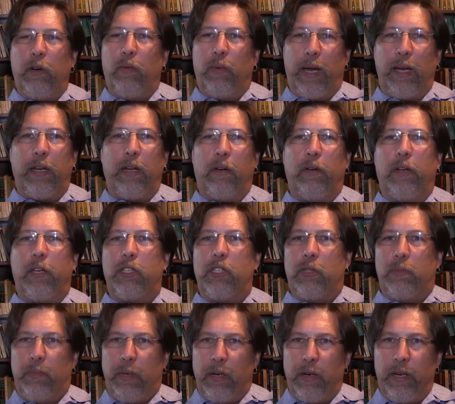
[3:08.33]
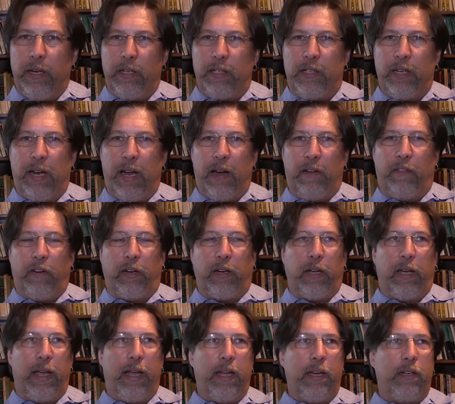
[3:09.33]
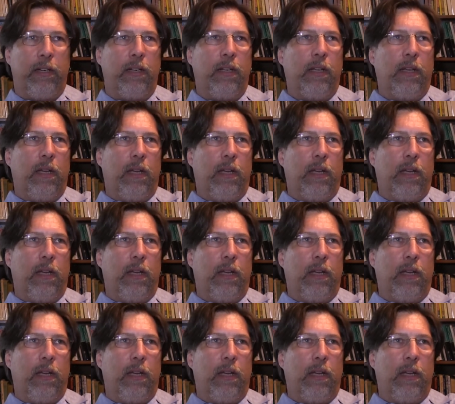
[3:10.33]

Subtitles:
regular experience in Africa. And